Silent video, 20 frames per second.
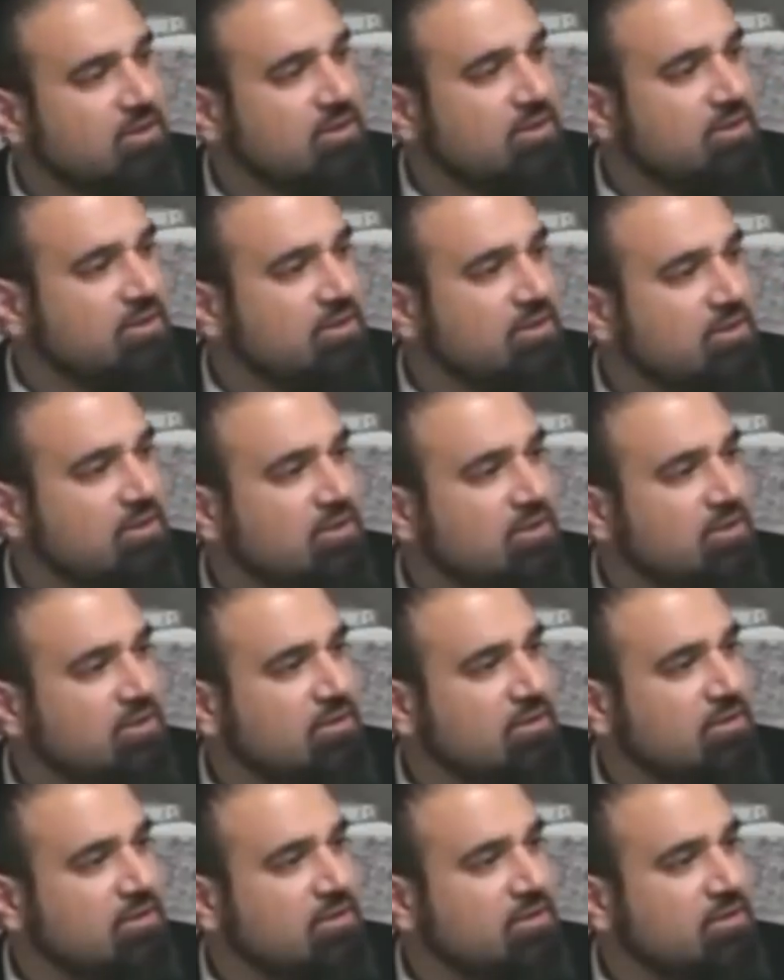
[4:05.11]

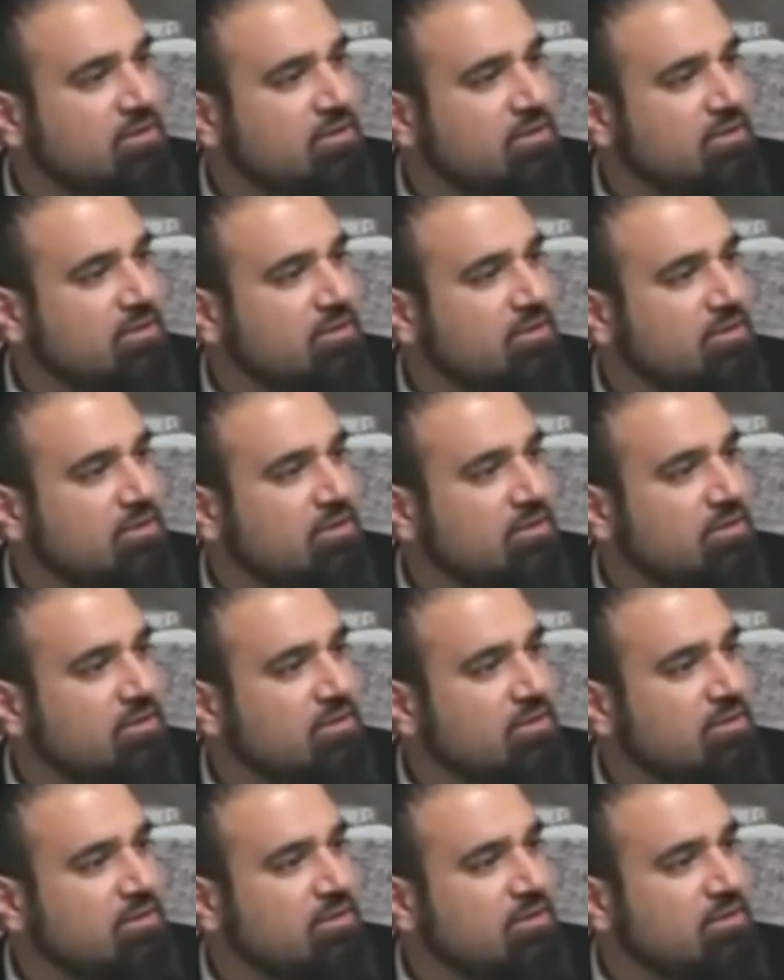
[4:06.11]

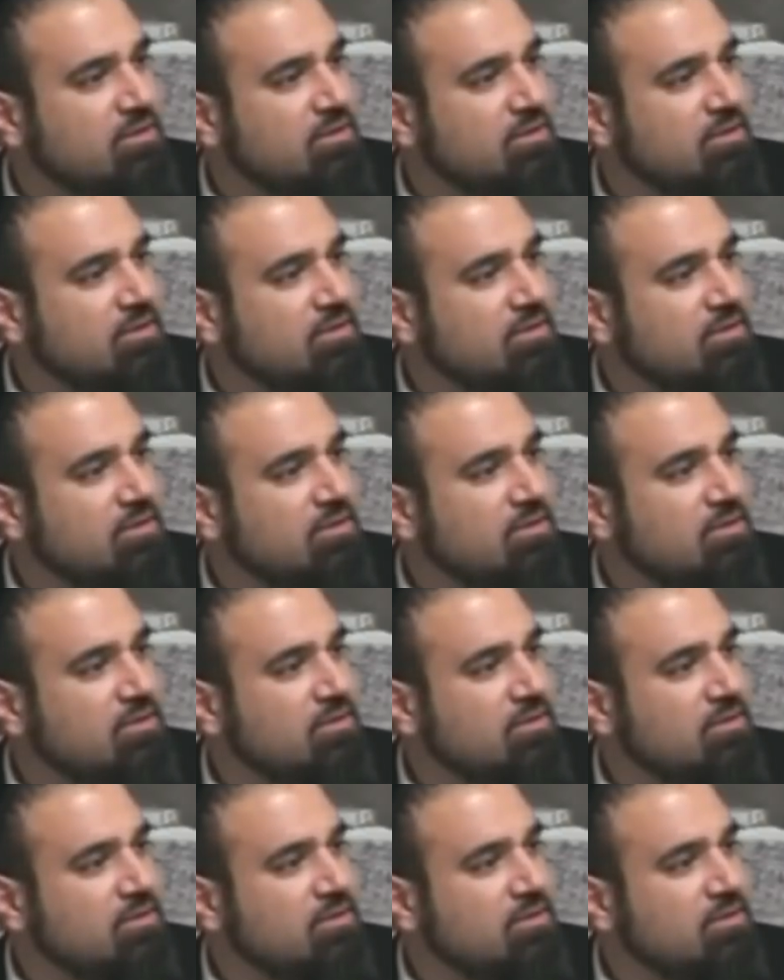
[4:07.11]
[no speech]